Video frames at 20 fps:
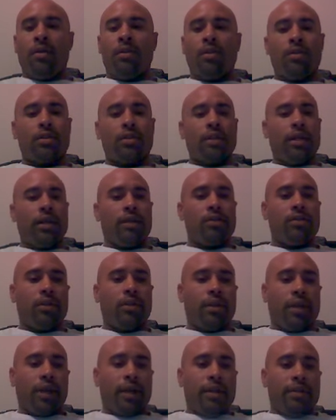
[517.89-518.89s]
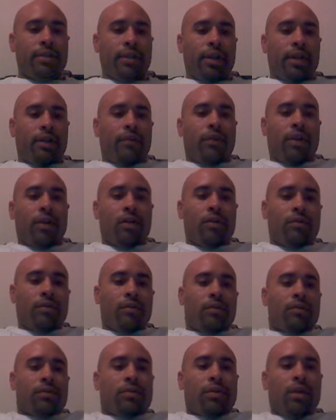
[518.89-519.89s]
those contour lines have
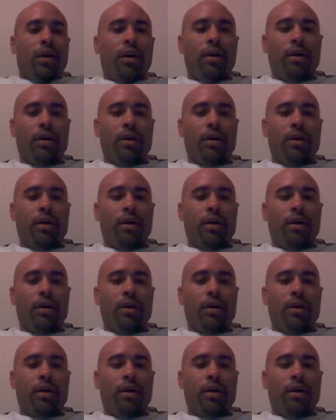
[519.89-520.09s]
intervals,